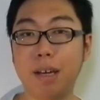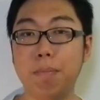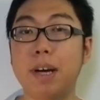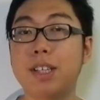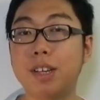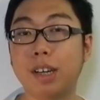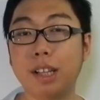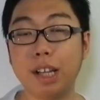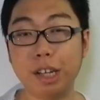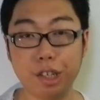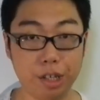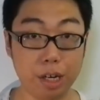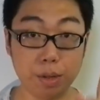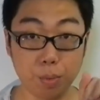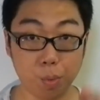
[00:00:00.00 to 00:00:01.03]
in particular
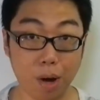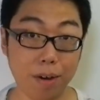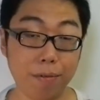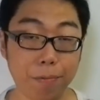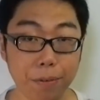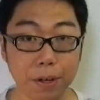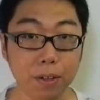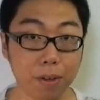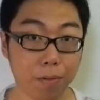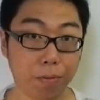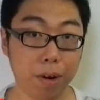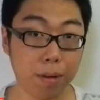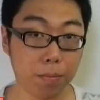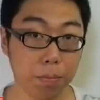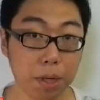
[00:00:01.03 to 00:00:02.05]
just one field of
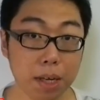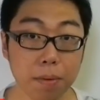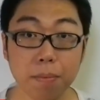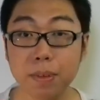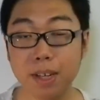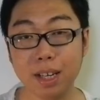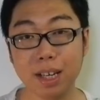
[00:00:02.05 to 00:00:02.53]
frame B,